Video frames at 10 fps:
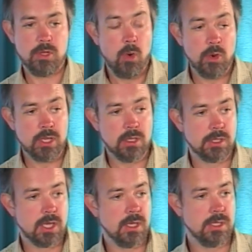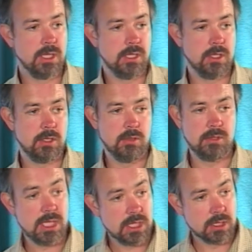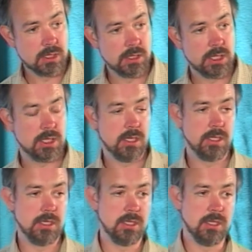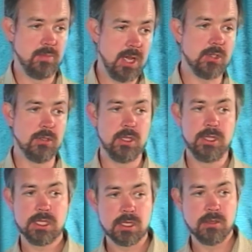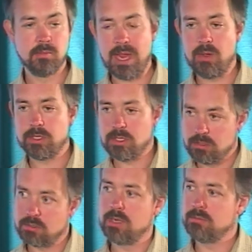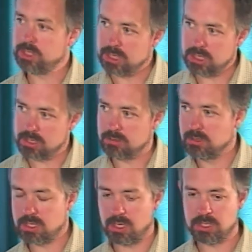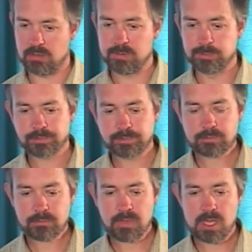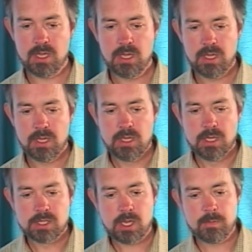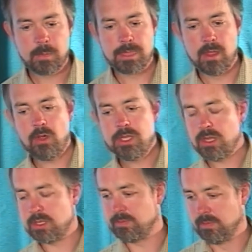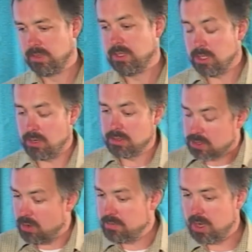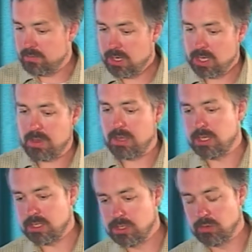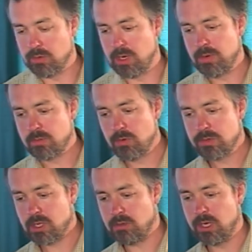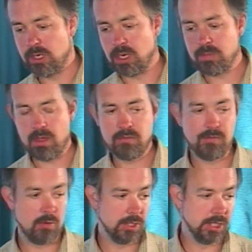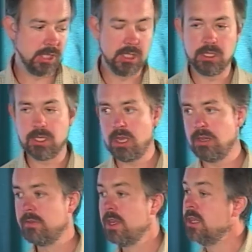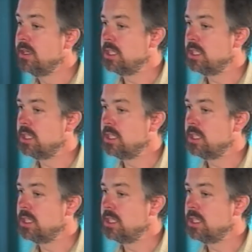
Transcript: oil turns into diesel, it turns into petrol, and this can power huge, great machines and all this kind of stuff. So on the other, so I'm learning about this story. I'm also learning about foraging and the